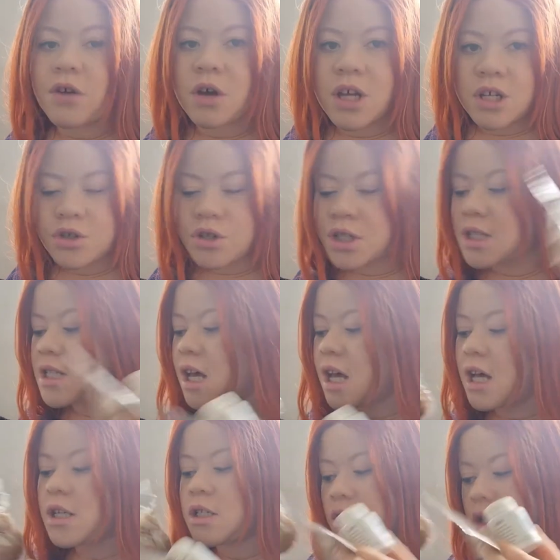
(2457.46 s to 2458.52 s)
you're
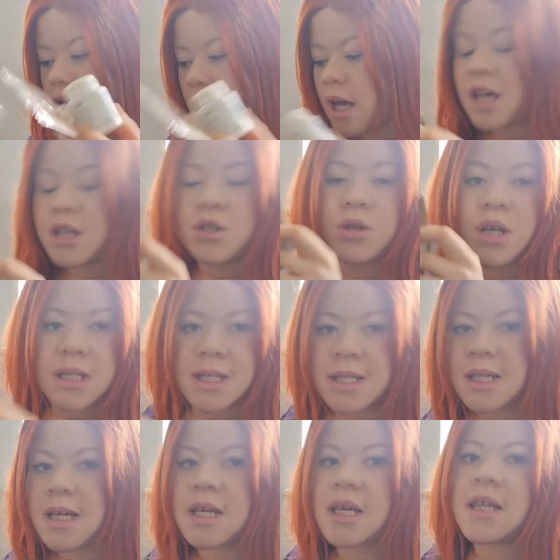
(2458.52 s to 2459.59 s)
interested, as you can
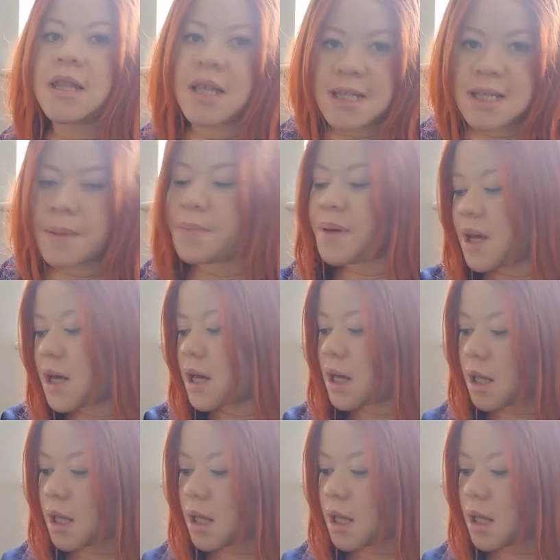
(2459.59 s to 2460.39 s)
see, there's a big